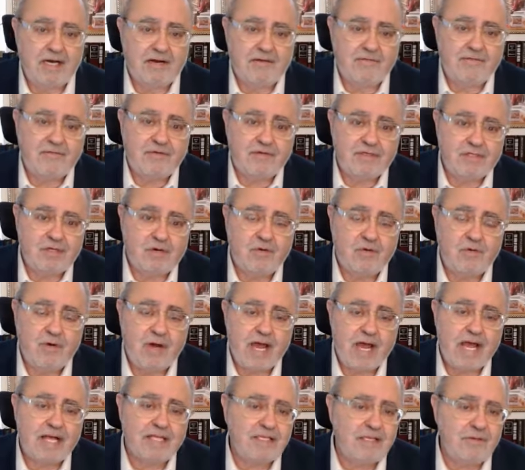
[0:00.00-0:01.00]
physical
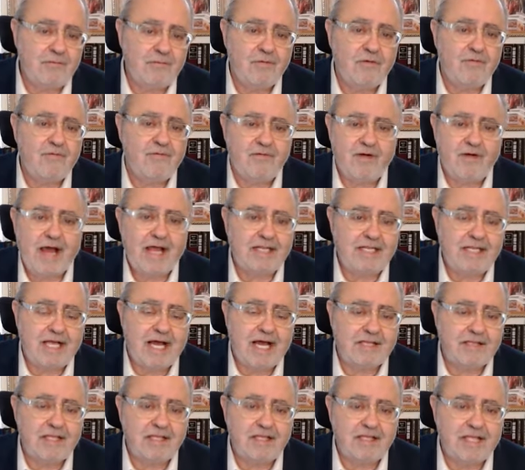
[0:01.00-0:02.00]
act? And we'll find
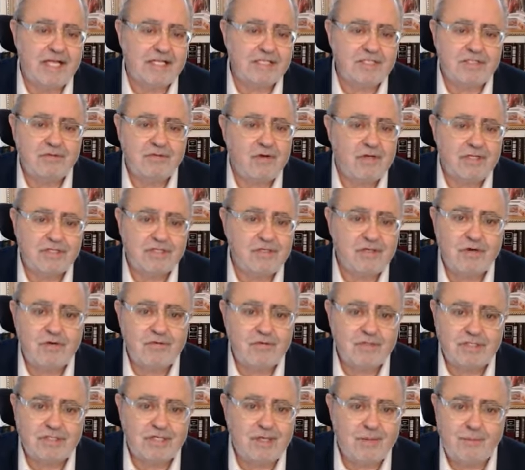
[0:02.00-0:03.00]
out that that's not so
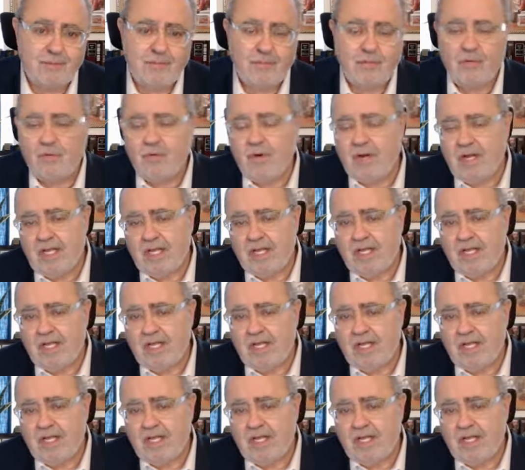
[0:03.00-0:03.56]
simple